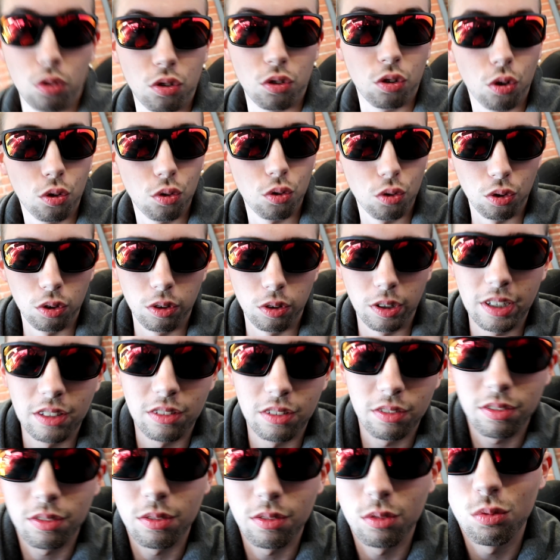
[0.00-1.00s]
two.
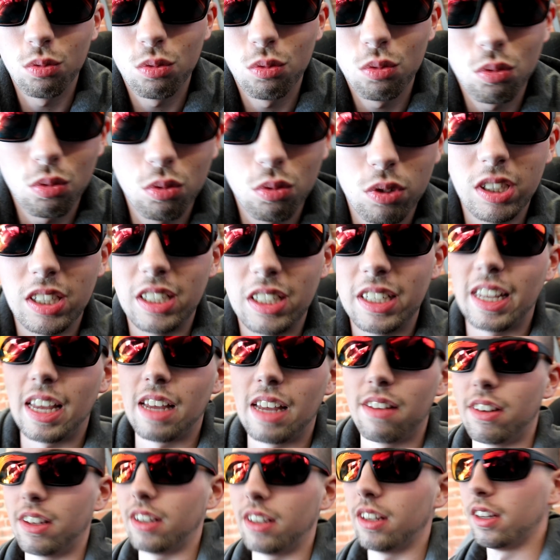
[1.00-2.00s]
It's really
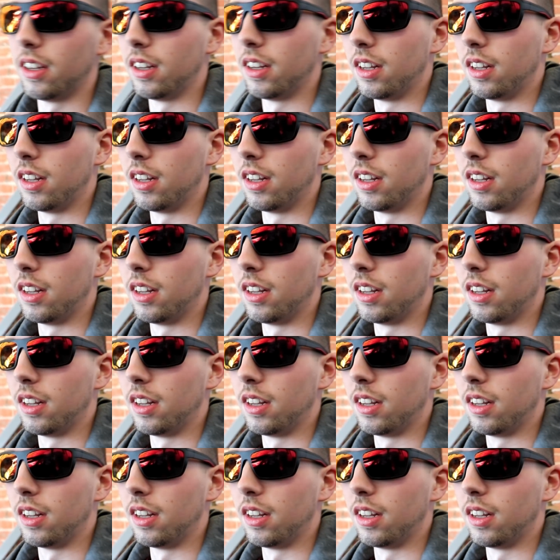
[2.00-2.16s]
heavy.